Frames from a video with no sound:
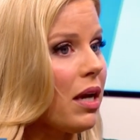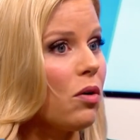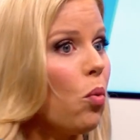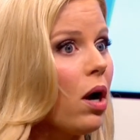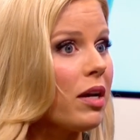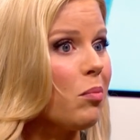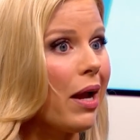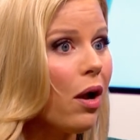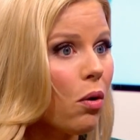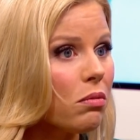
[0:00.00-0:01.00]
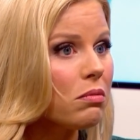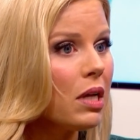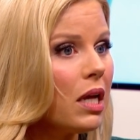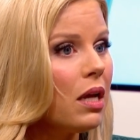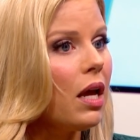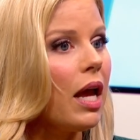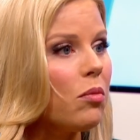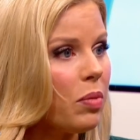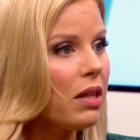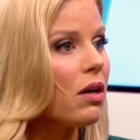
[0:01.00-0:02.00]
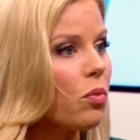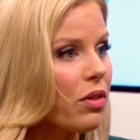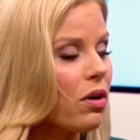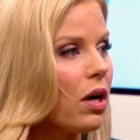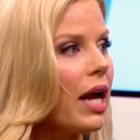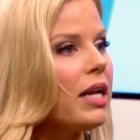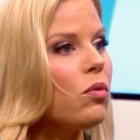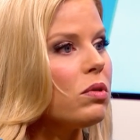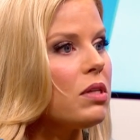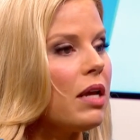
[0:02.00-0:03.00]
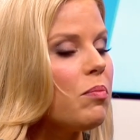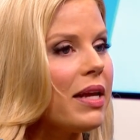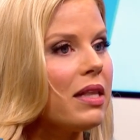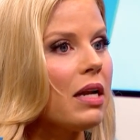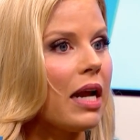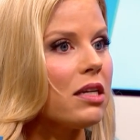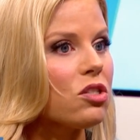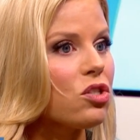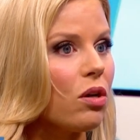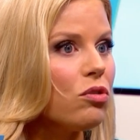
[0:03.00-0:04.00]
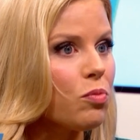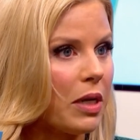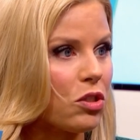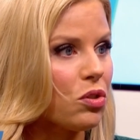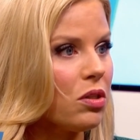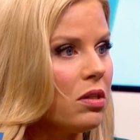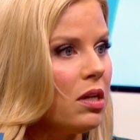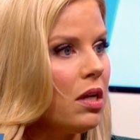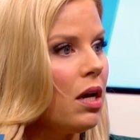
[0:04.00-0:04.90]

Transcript: me kind of walk in my own and be there with her, and it was it made the night so special.